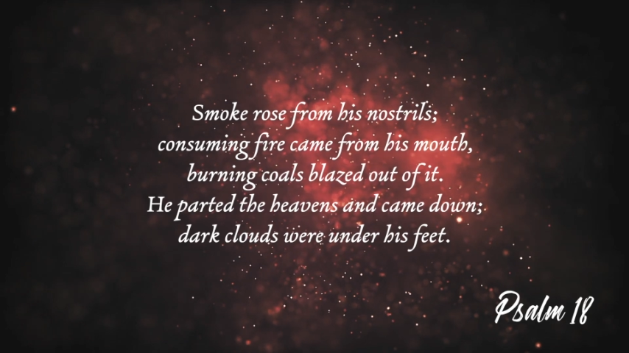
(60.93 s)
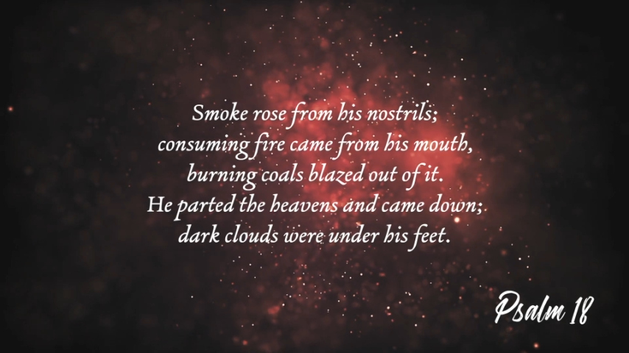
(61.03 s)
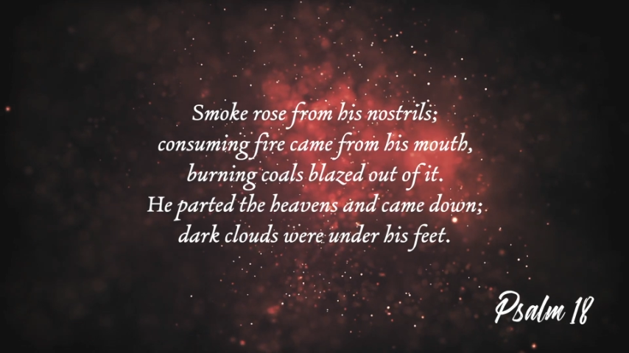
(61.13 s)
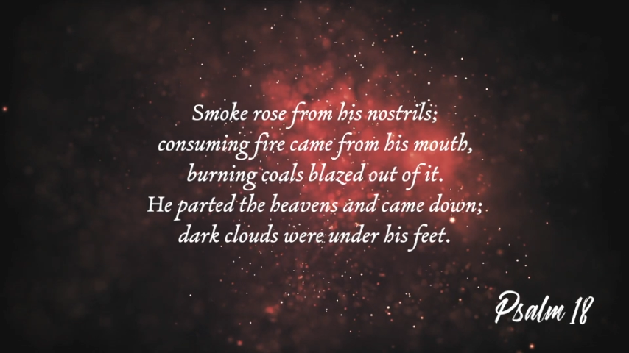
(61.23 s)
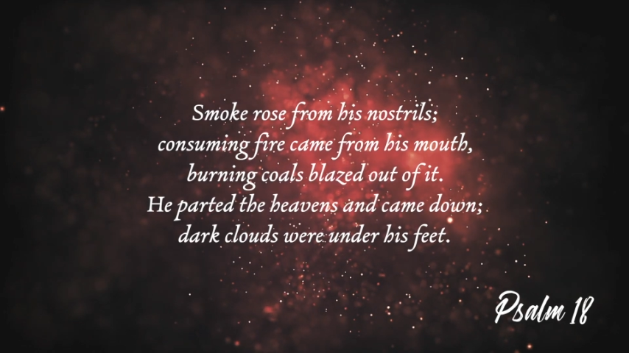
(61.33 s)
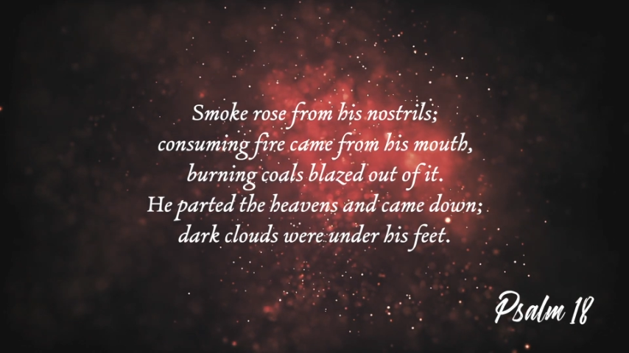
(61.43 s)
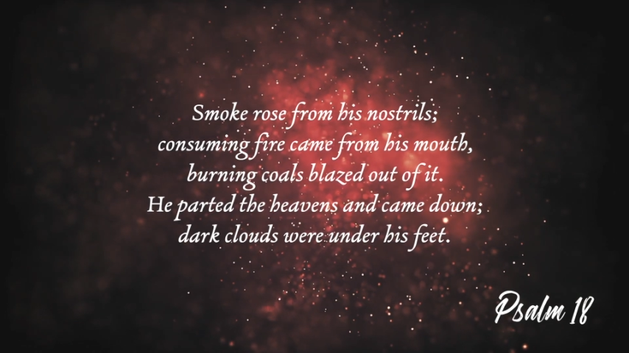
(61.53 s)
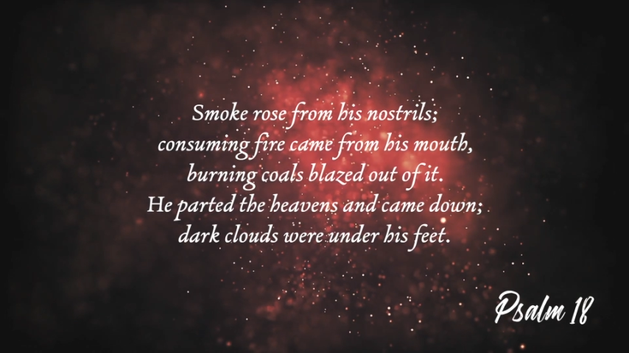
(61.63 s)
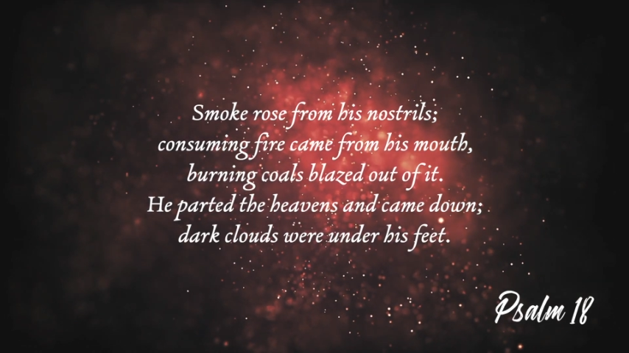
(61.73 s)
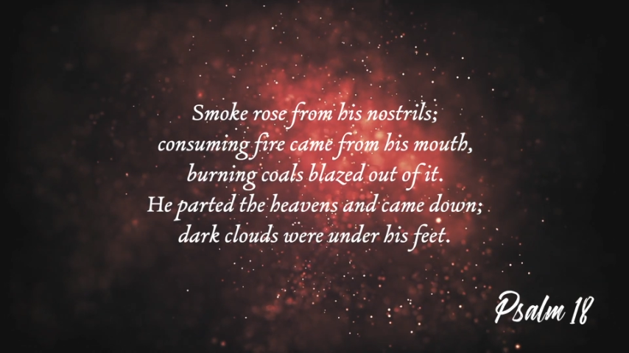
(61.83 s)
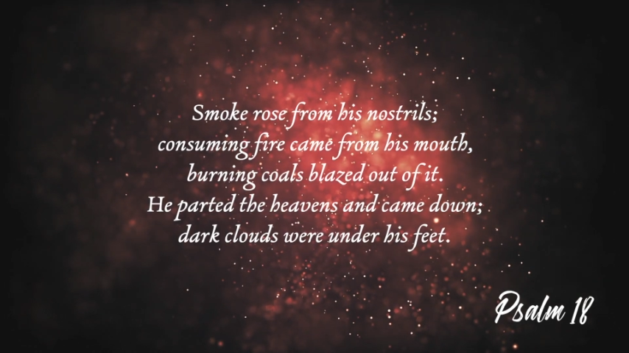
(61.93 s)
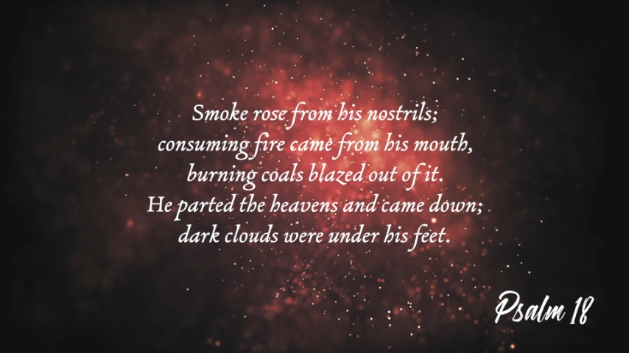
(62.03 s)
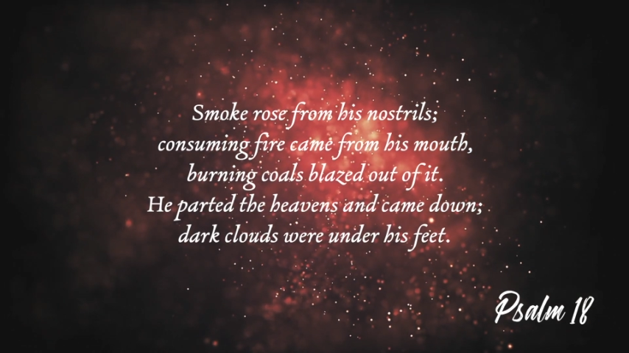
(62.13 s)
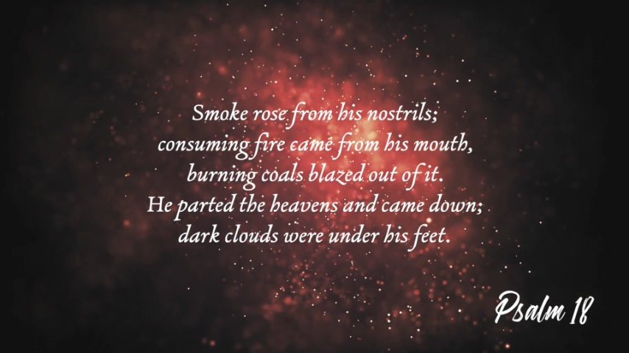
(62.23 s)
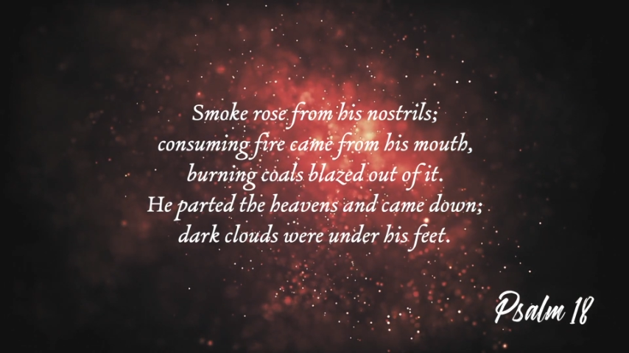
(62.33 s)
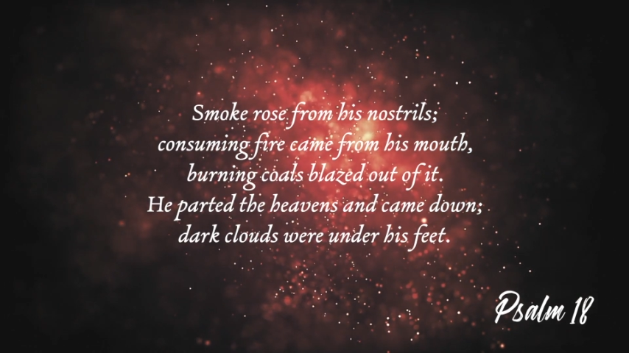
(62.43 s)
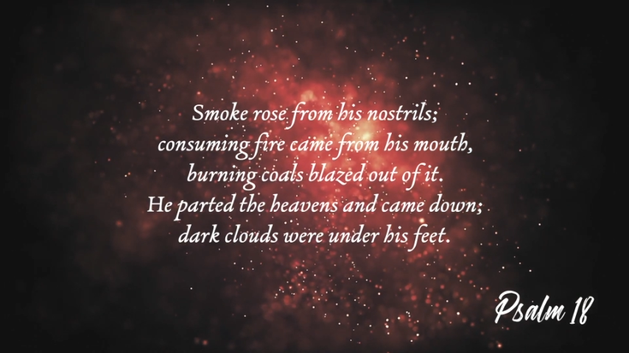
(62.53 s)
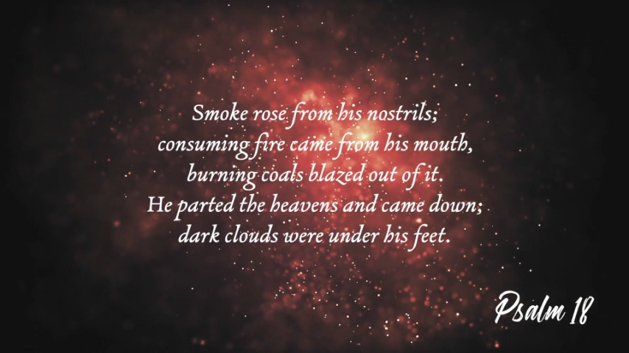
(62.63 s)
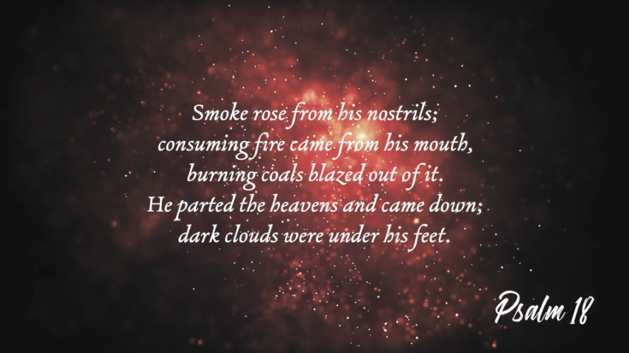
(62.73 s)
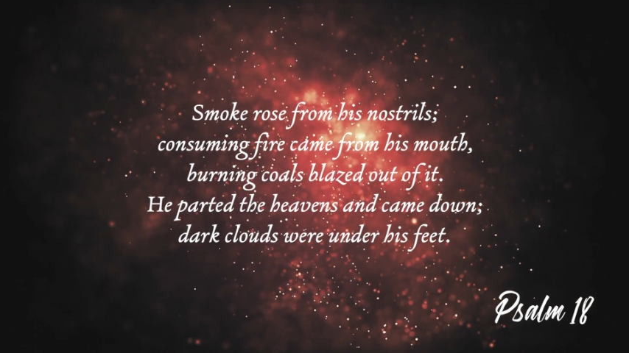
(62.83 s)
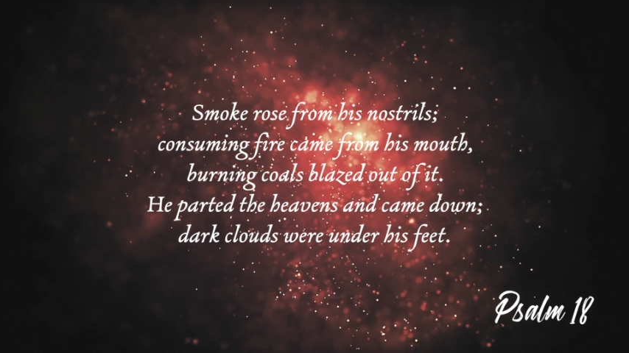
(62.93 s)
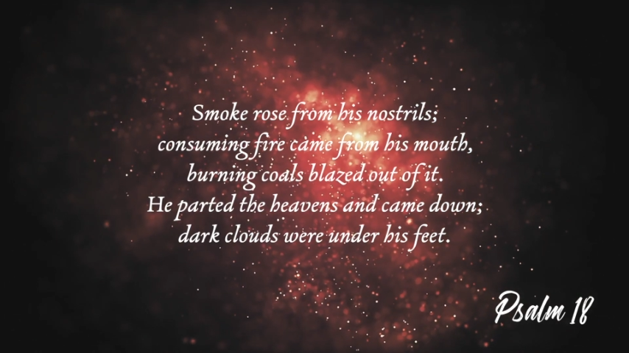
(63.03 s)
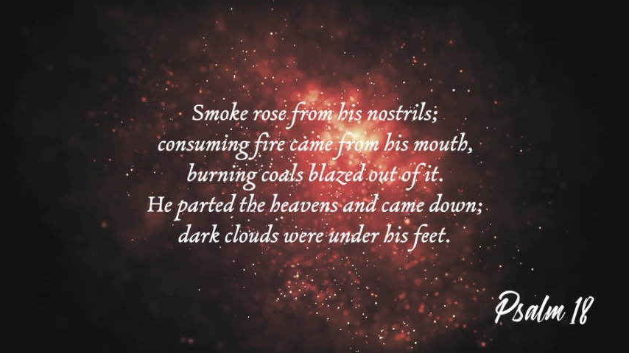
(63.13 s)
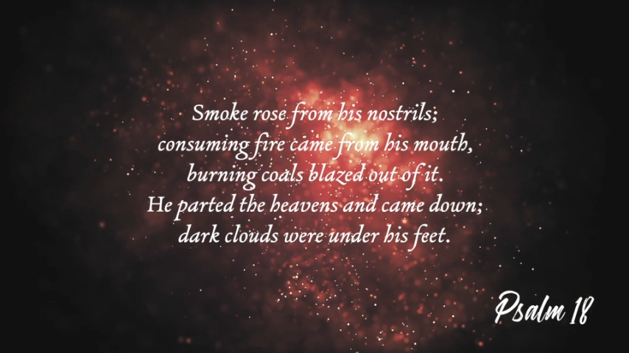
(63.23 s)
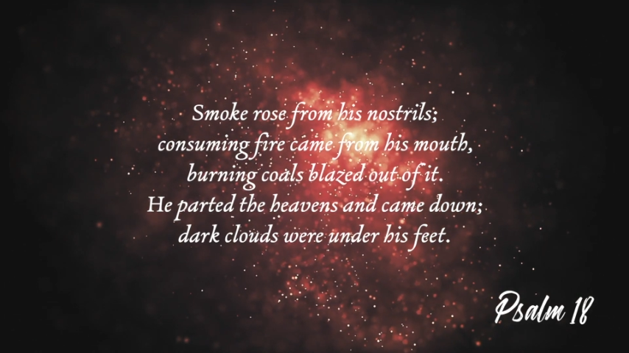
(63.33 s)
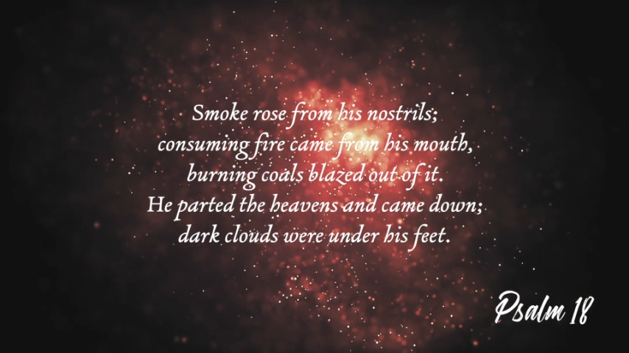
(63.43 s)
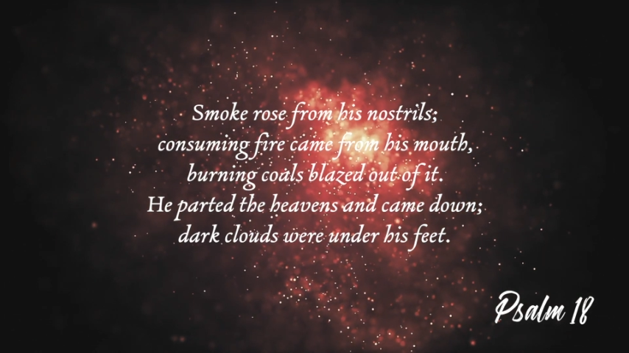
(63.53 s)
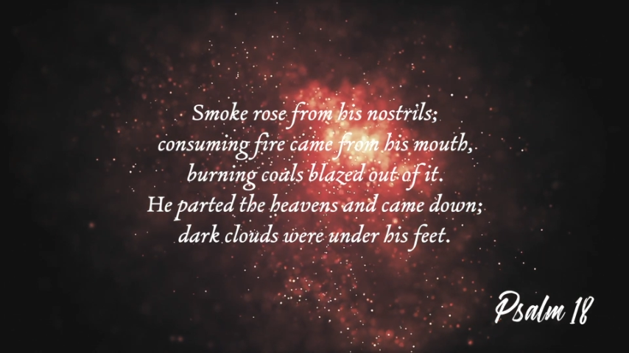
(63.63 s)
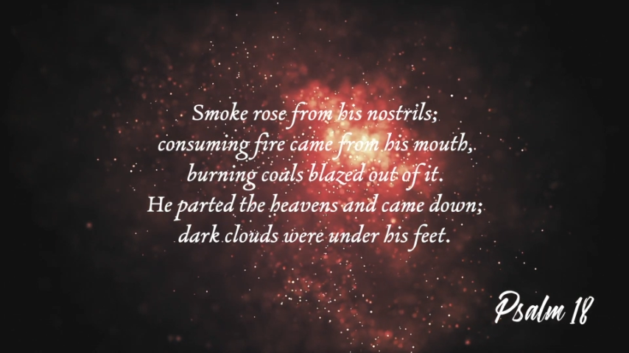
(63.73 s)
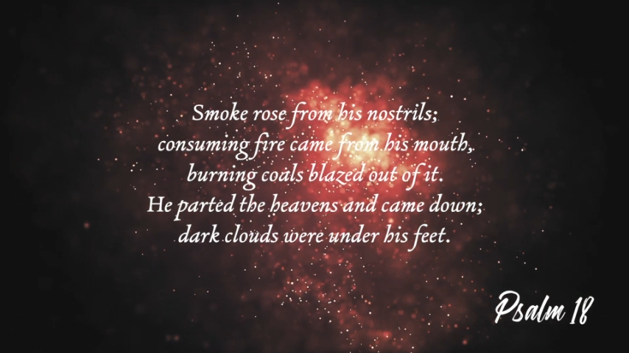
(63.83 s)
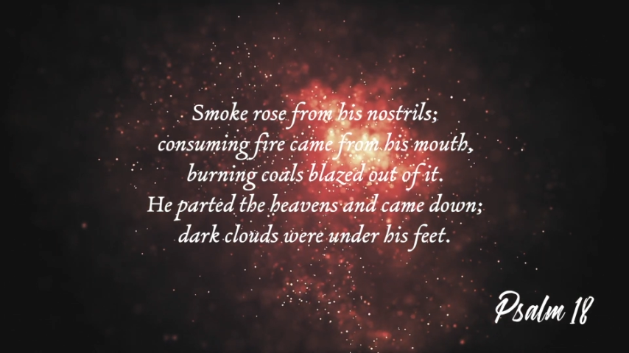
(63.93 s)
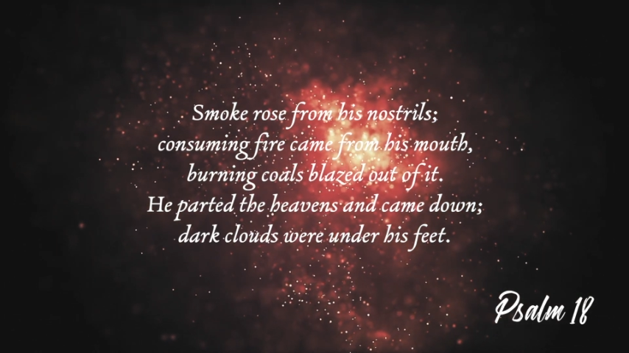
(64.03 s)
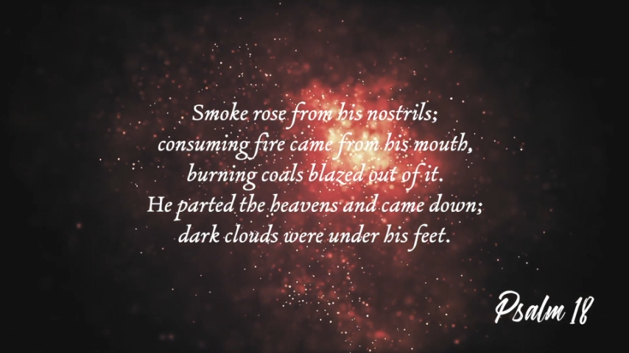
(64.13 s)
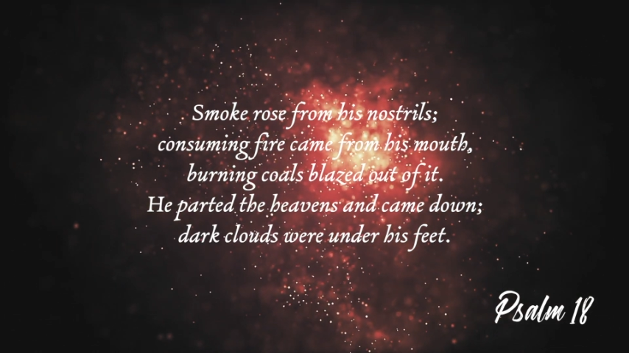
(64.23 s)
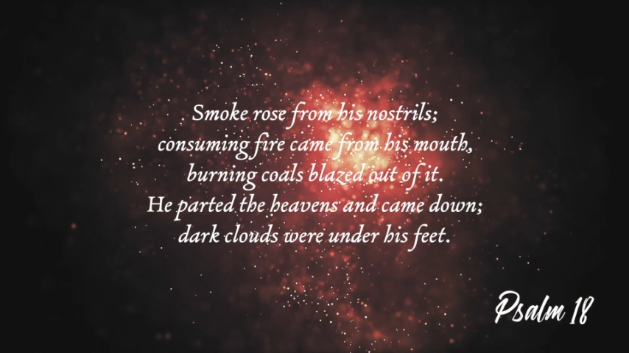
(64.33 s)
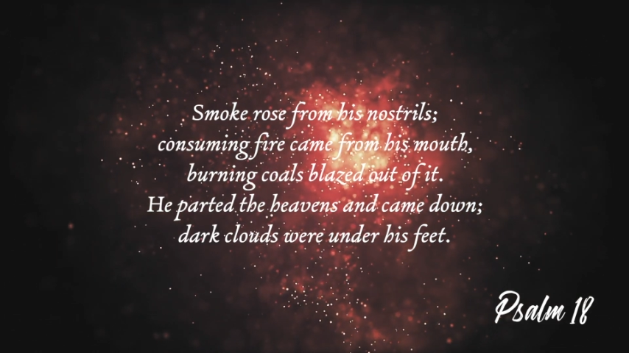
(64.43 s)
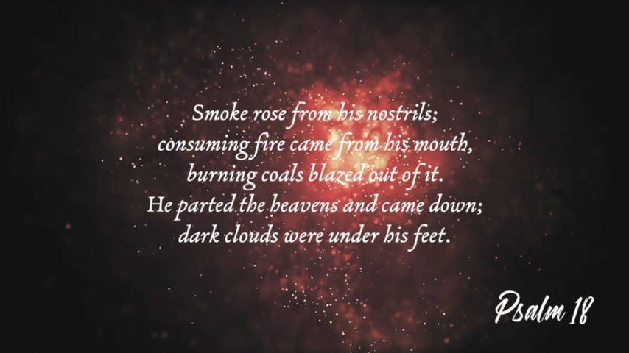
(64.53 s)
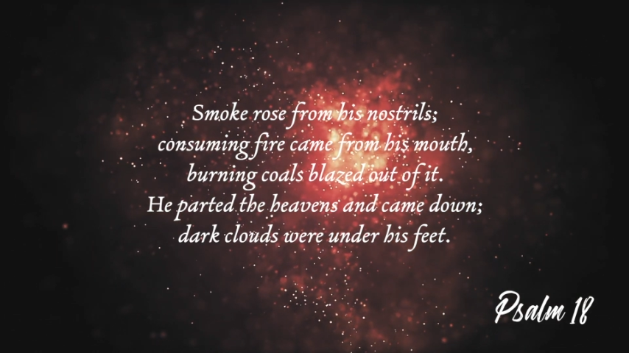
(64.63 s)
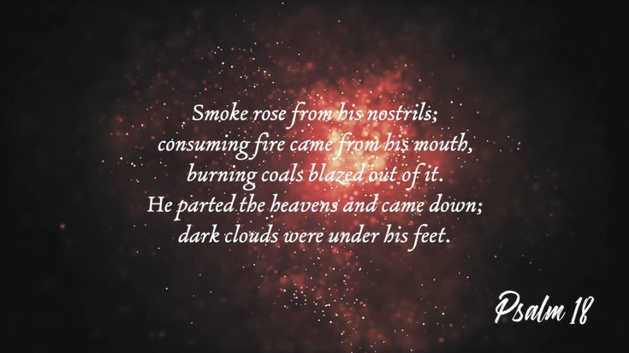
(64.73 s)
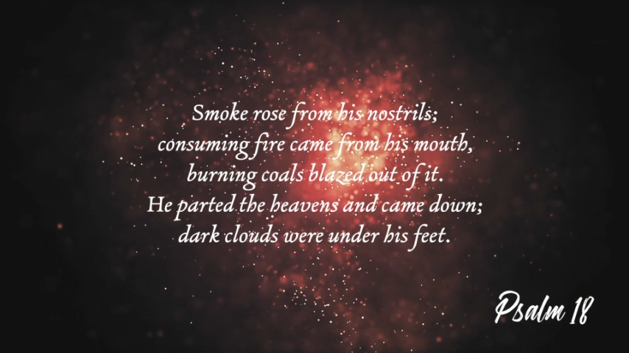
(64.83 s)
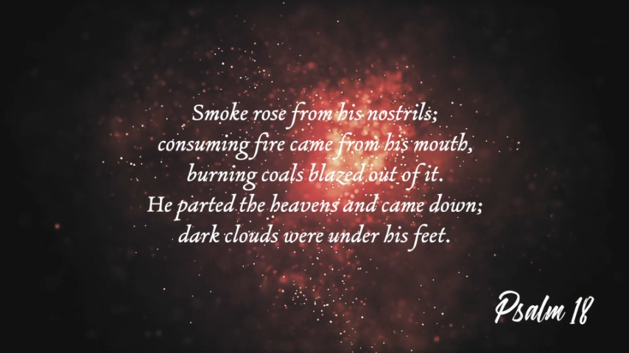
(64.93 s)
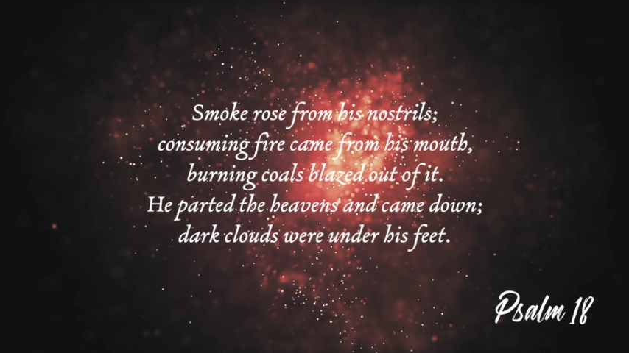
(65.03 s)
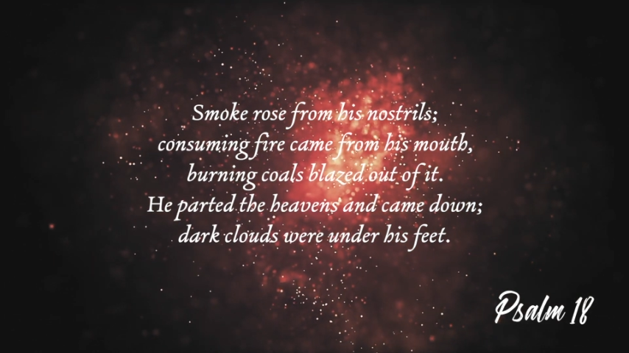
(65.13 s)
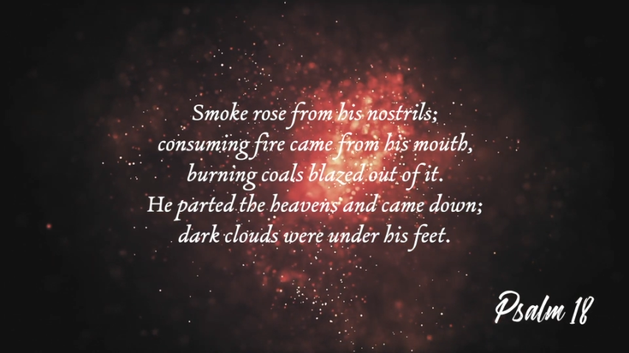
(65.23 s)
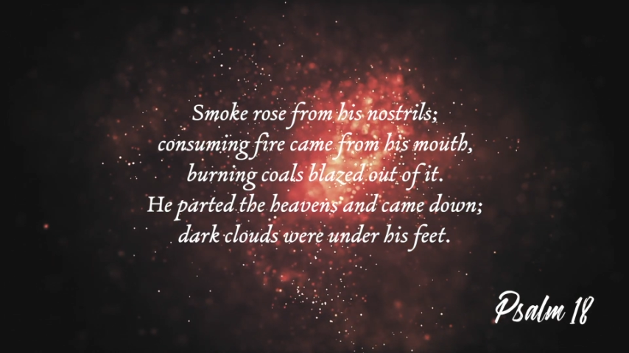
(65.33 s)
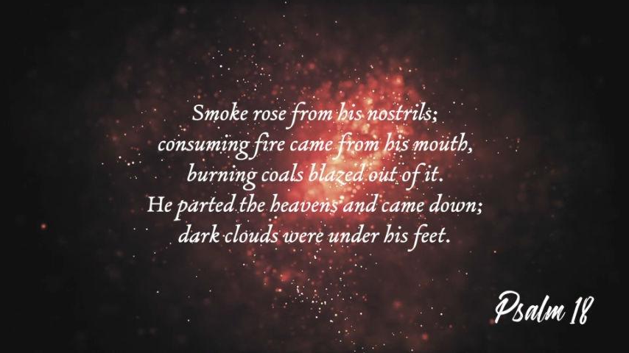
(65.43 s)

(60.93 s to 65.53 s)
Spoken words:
Nobody's mouth can be seen.